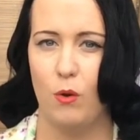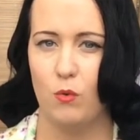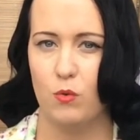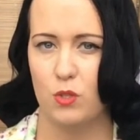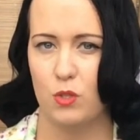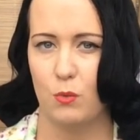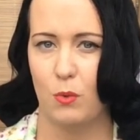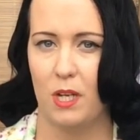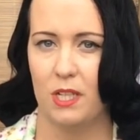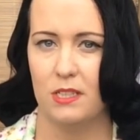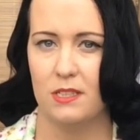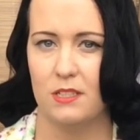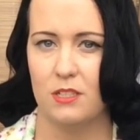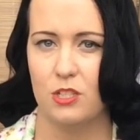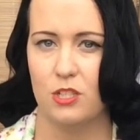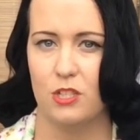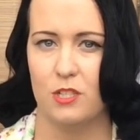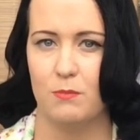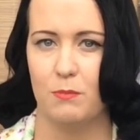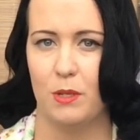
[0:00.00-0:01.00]
older ones,
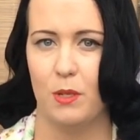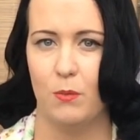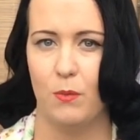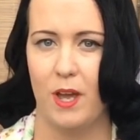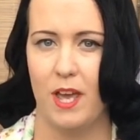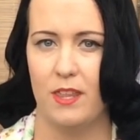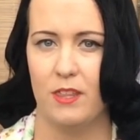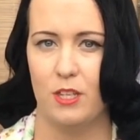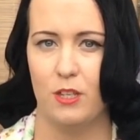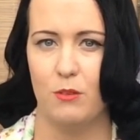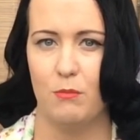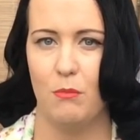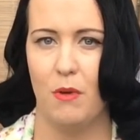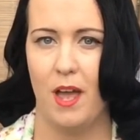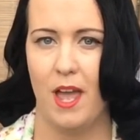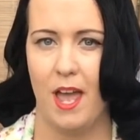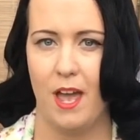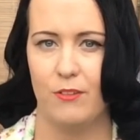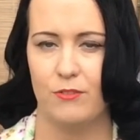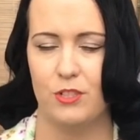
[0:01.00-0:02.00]
just be aware that you
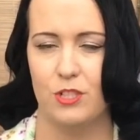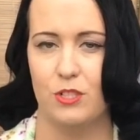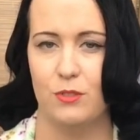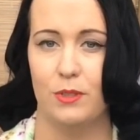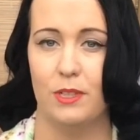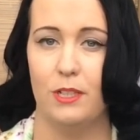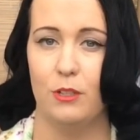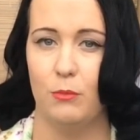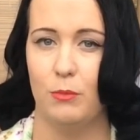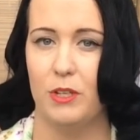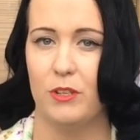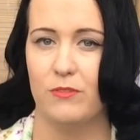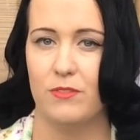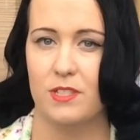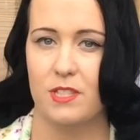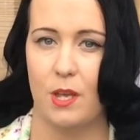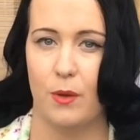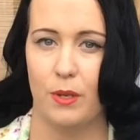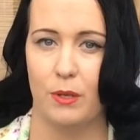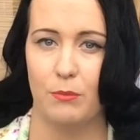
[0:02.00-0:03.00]
might have to do a little bit of
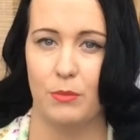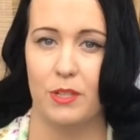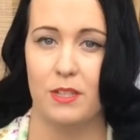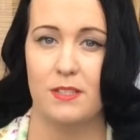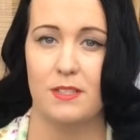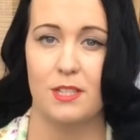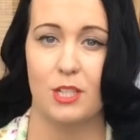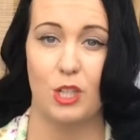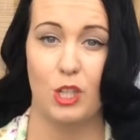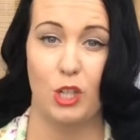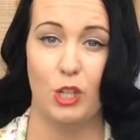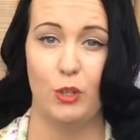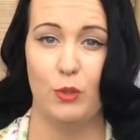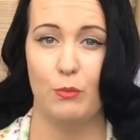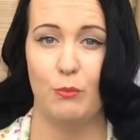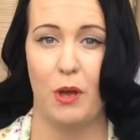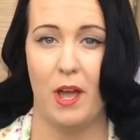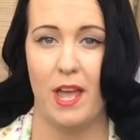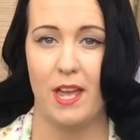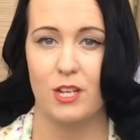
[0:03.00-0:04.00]
sewing because the
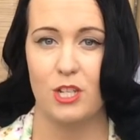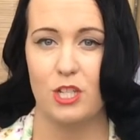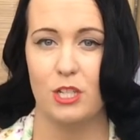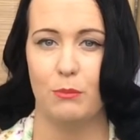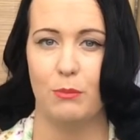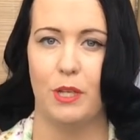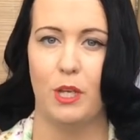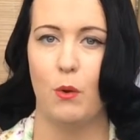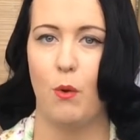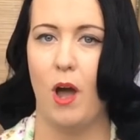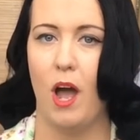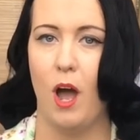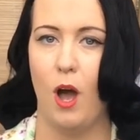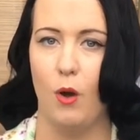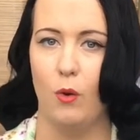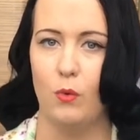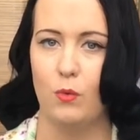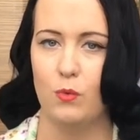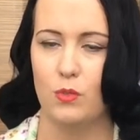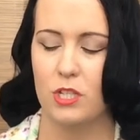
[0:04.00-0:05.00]
glue might actually be quite
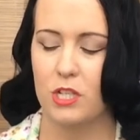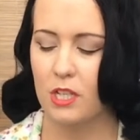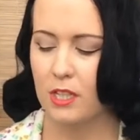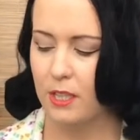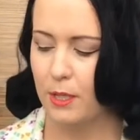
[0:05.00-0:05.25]
old.